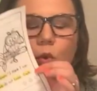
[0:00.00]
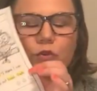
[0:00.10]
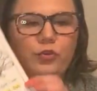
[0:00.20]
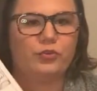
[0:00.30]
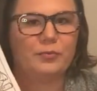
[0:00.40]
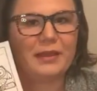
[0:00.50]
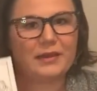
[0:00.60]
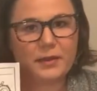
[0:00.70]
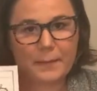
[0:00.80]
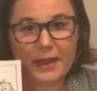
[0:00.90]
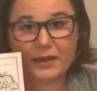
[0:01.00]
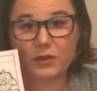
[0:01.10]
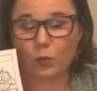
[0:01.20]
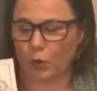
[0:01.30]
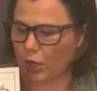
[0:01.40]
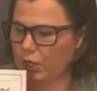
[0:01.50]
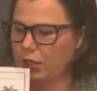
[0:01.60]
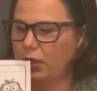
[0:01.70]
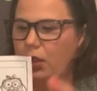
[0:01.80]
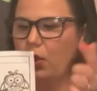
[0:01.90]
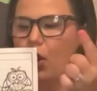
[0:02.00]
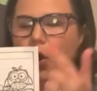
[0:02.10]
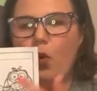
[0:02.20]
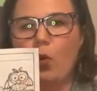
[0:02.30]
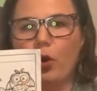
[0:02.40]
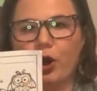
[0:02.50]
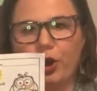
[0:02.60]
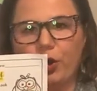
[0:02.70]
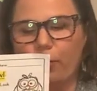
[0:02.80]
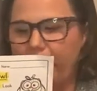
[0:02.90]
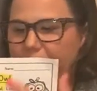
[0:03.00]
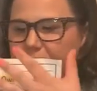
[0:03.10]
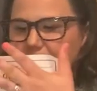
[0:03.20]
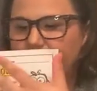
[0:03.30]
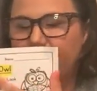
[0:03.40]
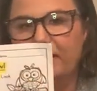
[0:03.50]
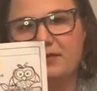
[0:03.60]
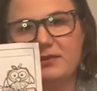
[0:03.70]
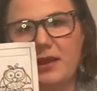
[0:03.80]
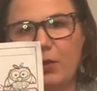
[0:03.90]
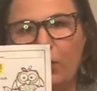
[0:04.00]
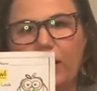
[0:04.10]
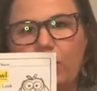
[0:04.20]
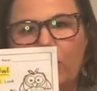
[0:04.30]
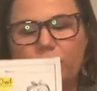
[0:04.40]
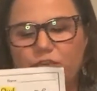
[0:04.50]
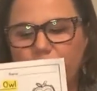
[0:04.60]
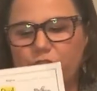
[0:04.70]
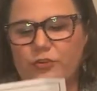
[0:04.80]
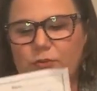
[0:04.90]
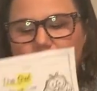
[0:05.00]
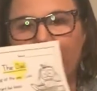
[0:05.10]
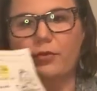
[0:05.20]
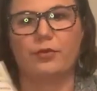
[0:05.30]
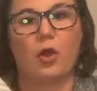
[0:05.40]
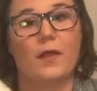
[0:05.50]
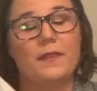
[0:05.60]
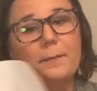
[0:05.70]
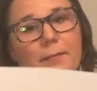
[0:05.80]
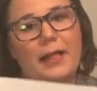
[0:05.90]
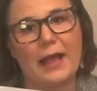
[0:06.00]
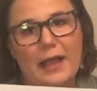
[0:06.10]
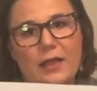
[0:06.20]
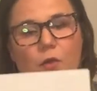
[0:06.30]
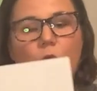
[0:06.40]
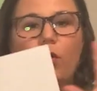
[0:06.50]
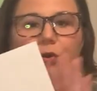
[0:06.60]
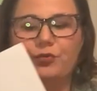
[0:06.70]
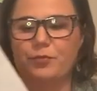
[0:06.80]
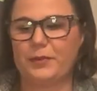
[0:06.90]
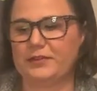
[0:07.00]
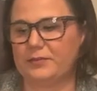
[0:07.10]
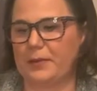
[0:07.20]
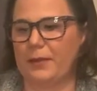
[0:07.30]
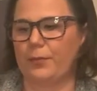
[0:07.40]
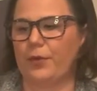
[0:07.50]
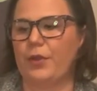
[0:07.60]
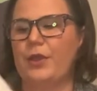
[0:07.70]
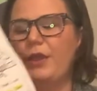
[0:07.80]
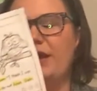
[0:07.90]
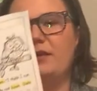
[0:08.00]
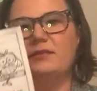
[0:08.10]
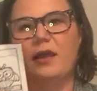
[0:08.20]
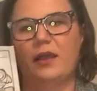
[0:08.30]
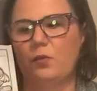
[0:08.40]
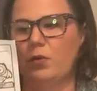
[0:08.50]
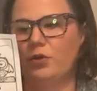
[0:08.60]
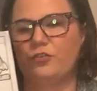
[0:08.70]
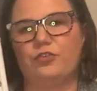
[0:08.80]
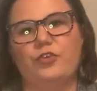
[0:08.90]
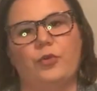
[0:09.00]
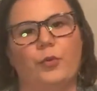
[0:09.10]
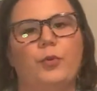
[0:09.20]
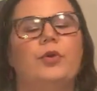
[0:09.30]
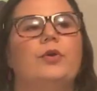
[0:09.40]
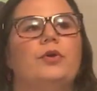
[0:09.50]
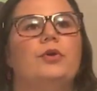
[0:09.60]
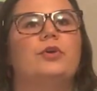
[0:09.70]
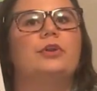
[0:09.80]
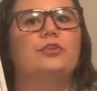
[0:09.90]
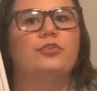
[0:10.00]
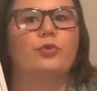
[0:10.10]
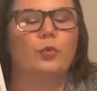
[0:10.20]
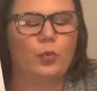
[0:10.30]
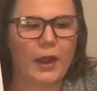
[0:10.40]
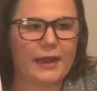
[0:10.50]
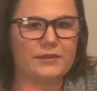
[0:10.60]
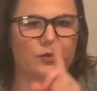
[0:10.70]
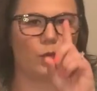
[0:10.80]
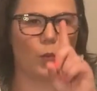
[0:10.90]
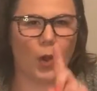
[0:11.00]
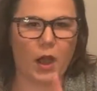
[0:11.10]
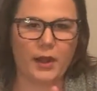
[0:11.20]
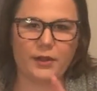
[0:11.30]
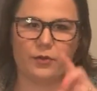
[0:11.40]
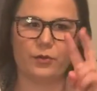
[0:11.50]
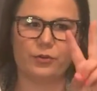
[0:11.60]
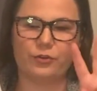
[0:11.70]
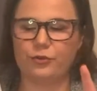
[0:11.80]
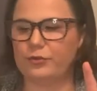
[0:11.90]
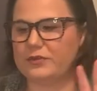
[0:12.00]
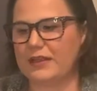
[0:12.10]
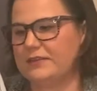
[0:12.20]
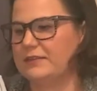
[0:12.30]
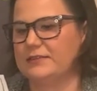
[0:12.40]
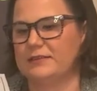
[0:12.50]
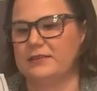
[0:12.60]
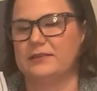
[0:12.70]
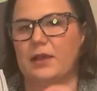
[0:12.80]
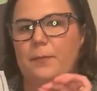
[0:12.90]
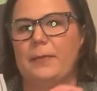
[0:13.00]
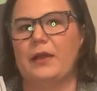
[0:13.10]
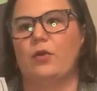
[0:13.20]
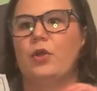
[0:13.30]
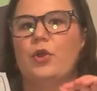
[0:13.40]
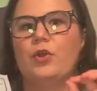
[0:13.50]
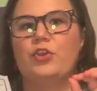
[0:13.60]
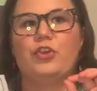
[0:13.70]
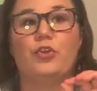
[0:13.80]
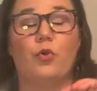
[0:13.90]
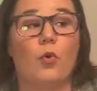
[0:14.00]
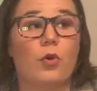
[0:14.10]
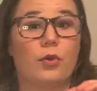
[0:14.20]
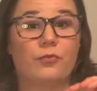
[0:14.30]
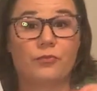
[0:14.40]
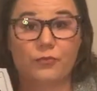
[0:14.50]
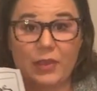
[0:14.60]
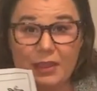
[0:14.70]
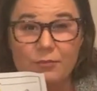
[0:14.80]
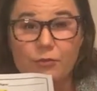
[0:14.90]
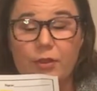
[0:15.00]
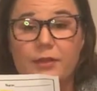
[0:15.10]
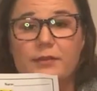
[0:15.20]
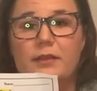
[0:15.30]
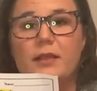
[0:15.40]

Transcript: do some independent work. We're going to go back to this, and what I want you to do, either on the black or a different piece of paper, is I want you to write 1 or 2 sentences about your favorite